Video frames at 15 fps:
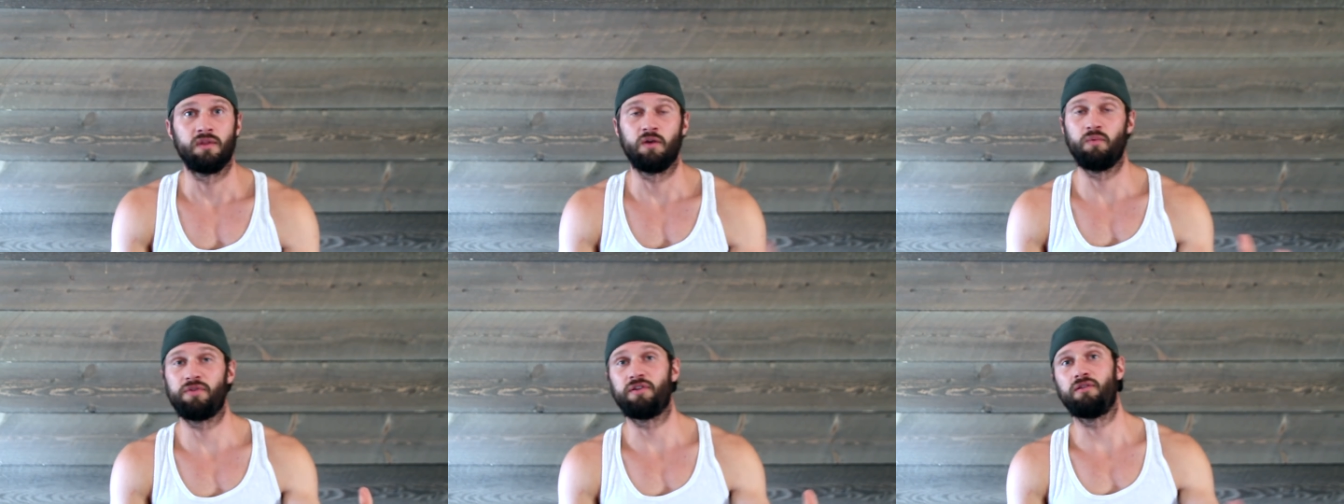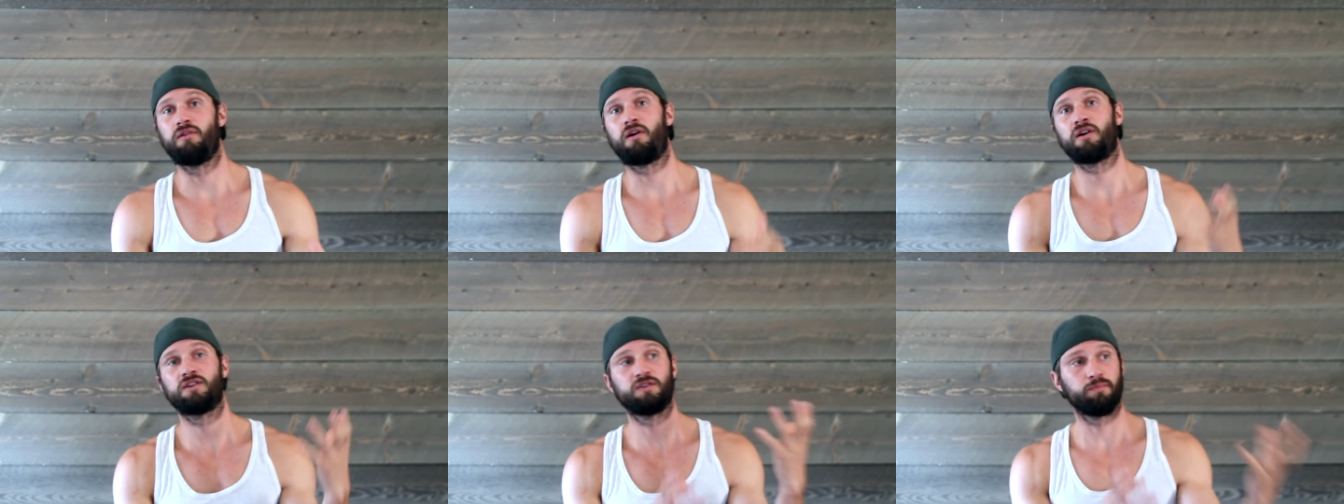And with a
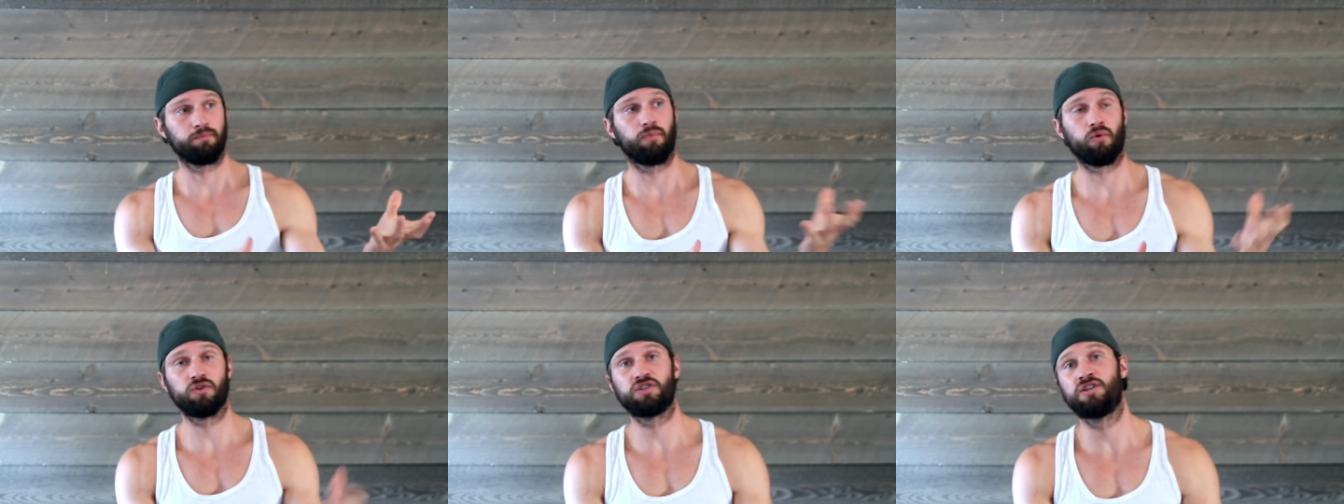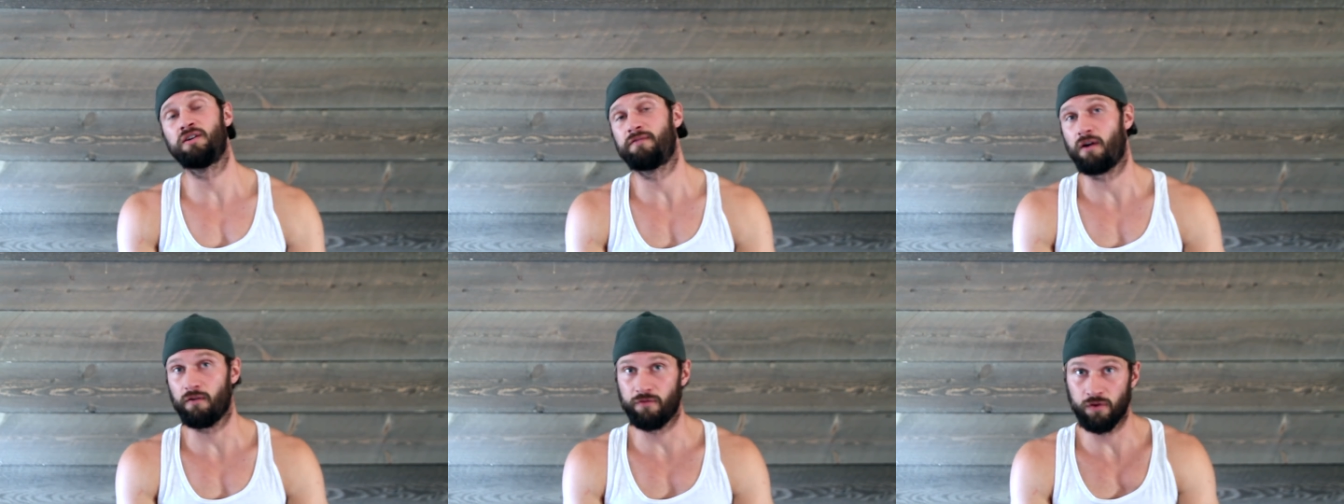large portion
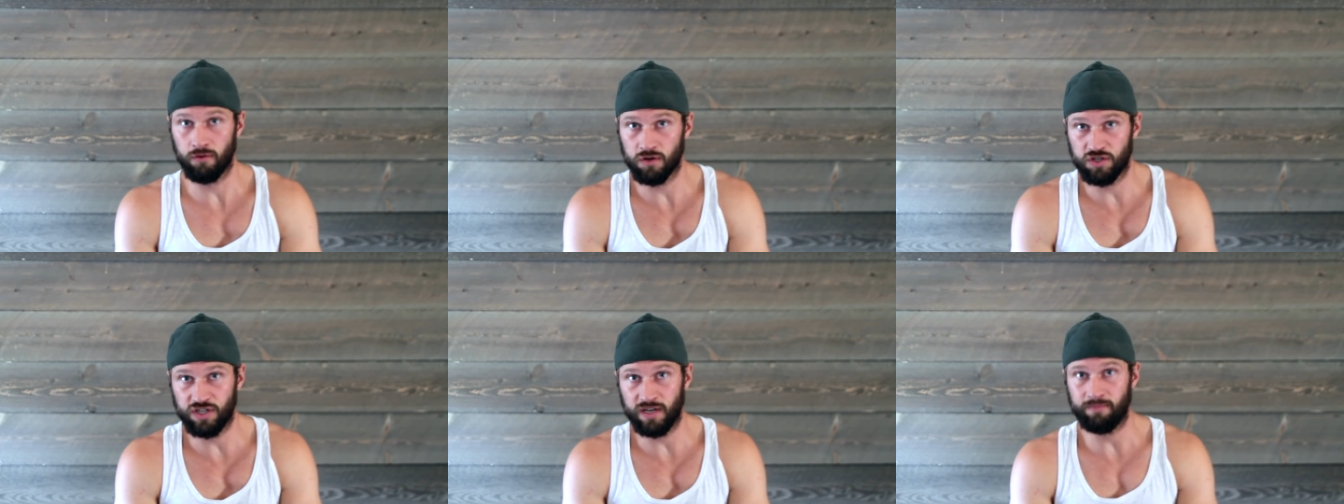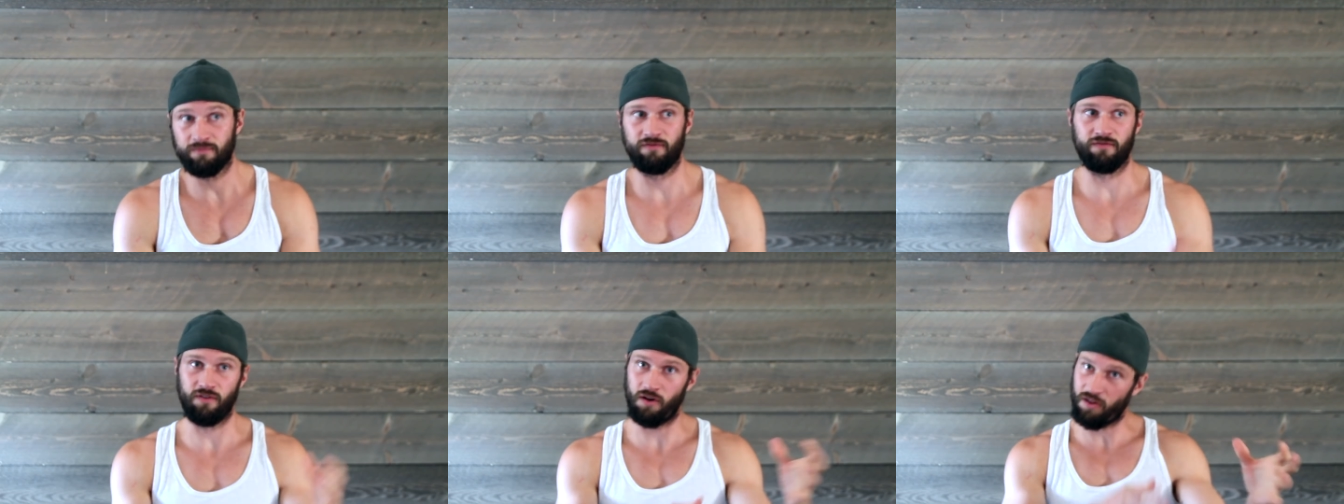of our viewership
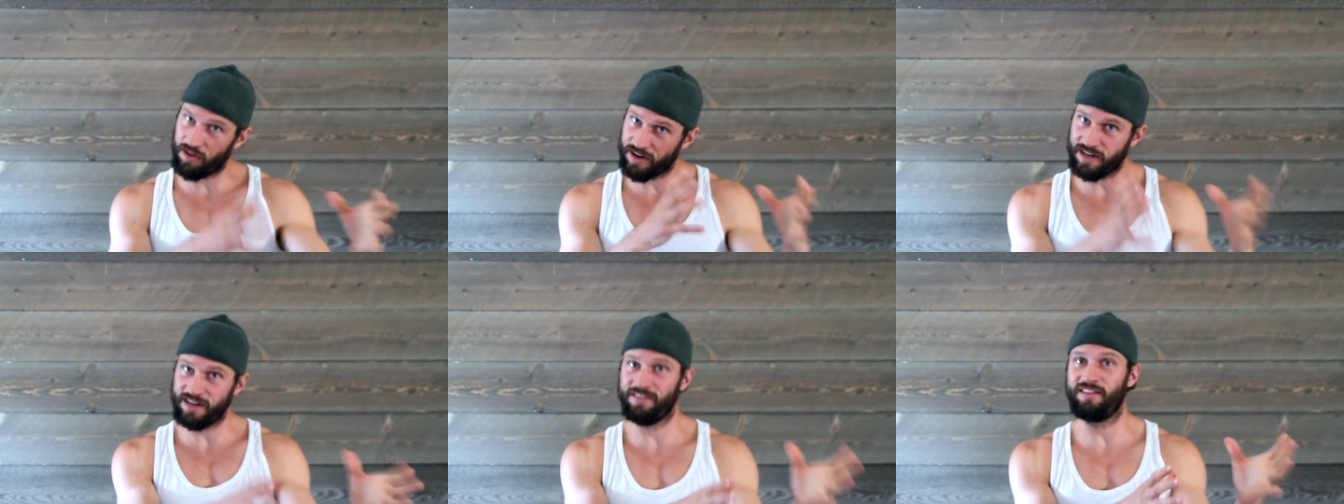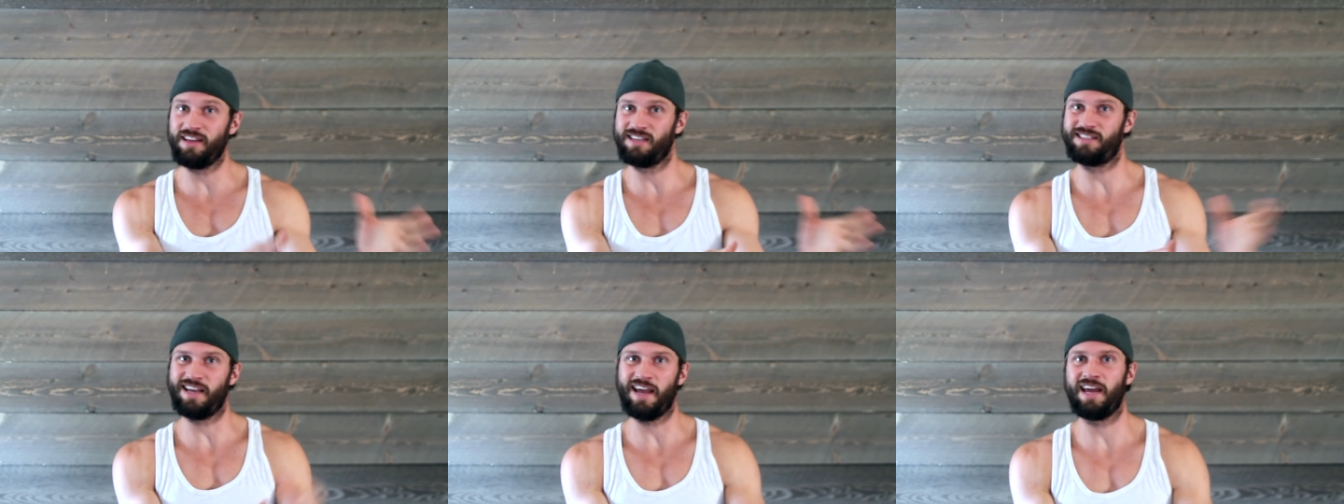falling in
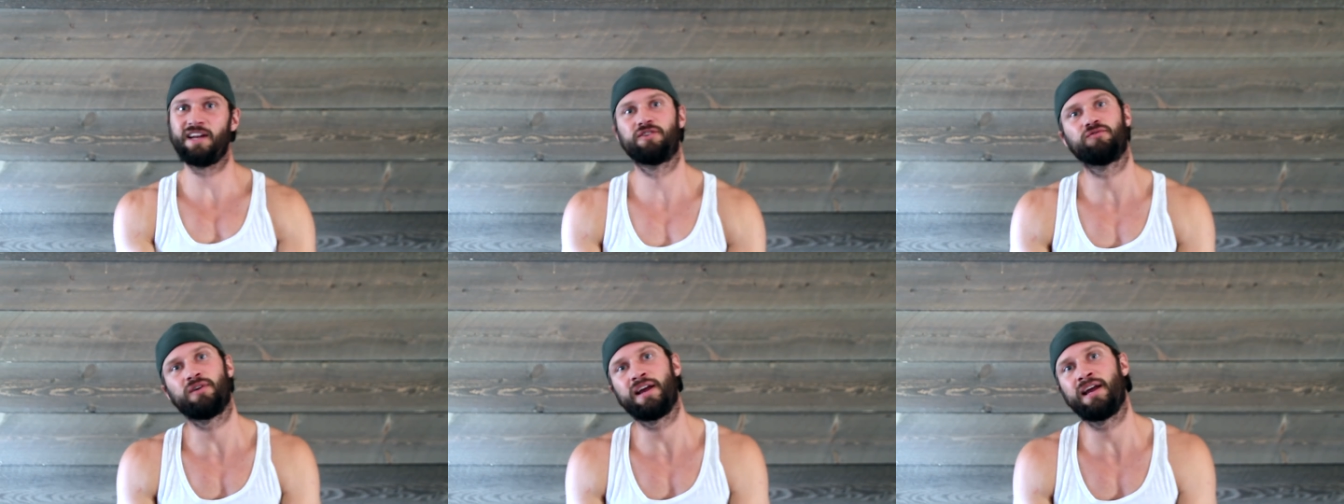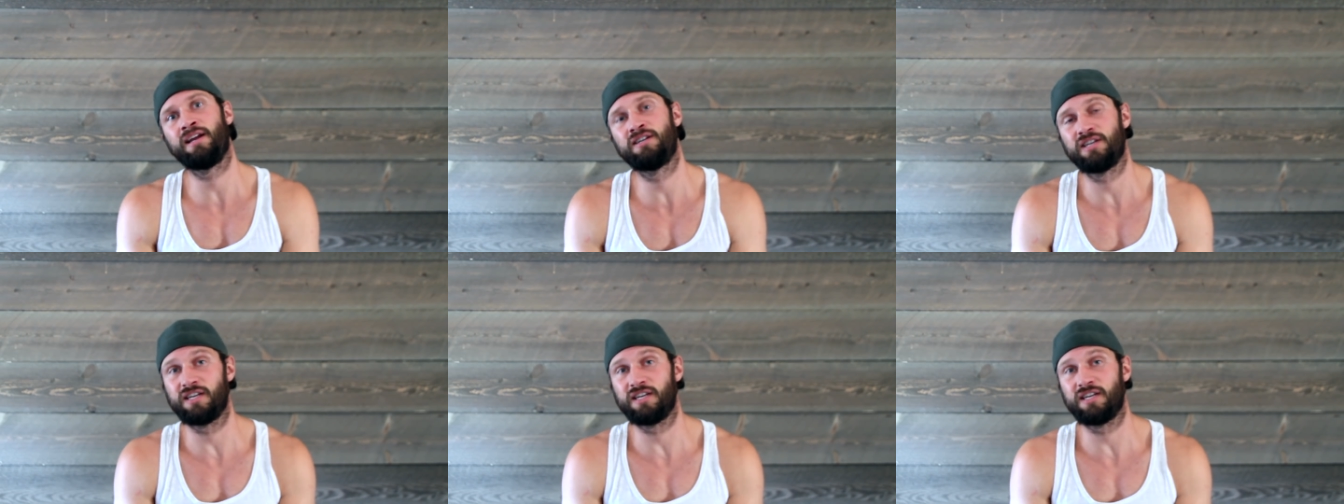this age range,